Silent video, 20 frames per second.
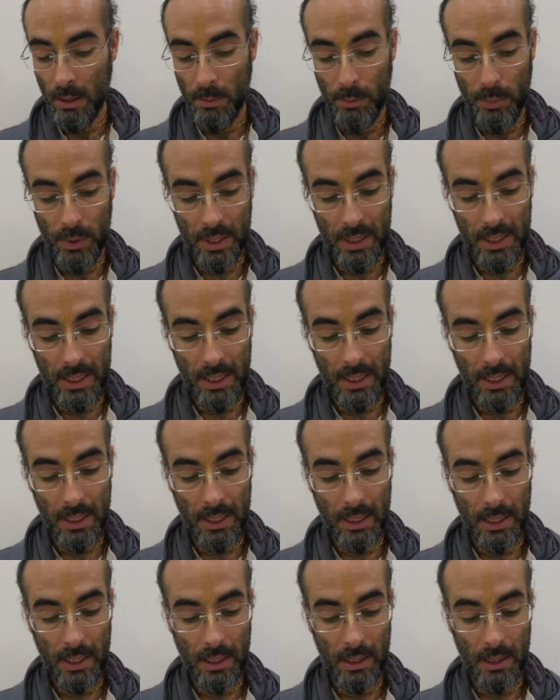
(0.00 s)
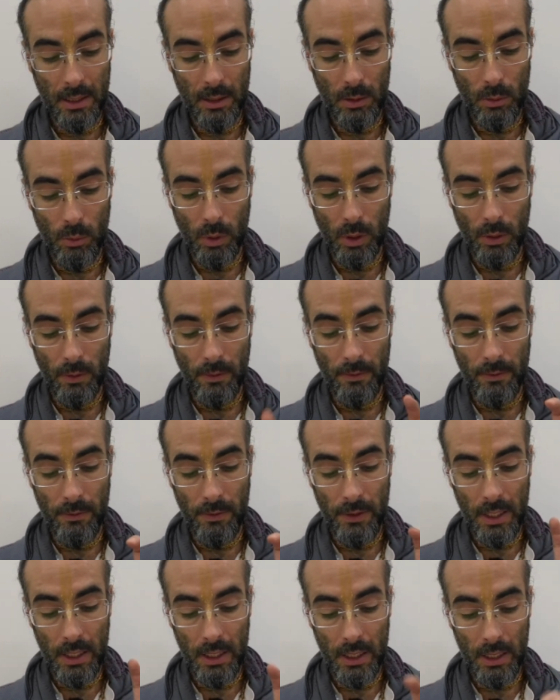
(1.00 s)
preceding, quote,
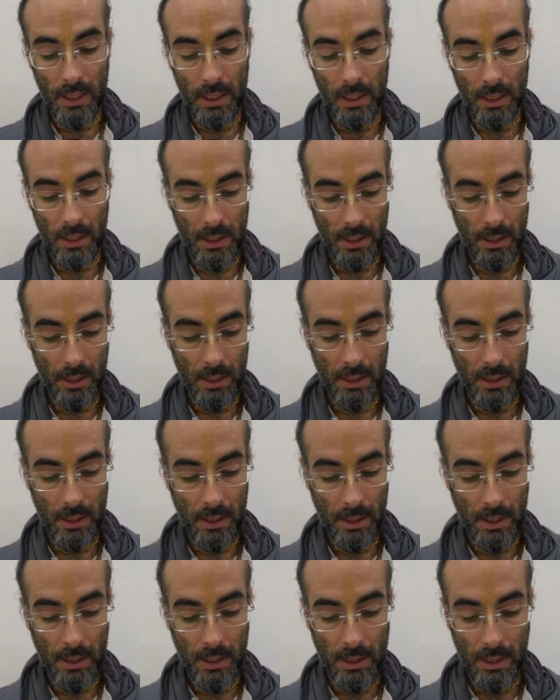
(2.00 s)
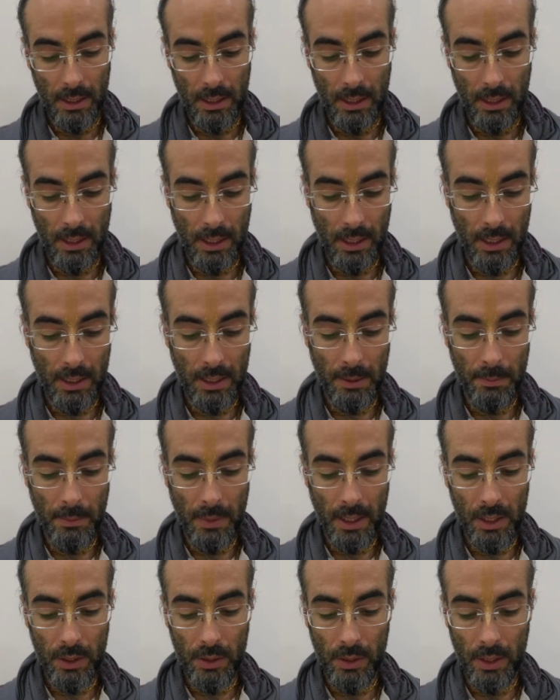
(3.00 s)
V, in the
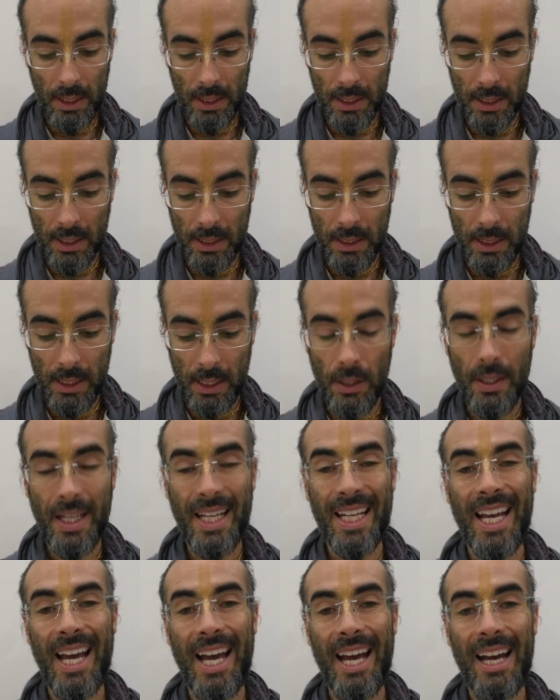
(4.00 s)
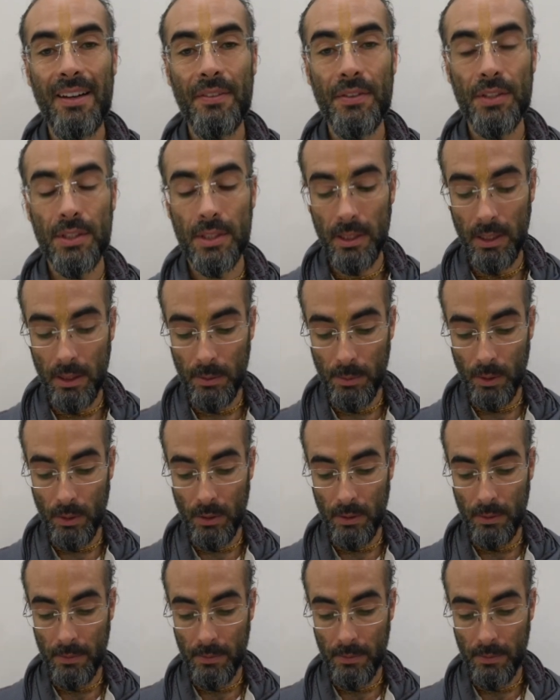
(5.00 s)
mantra is considered a half syllable,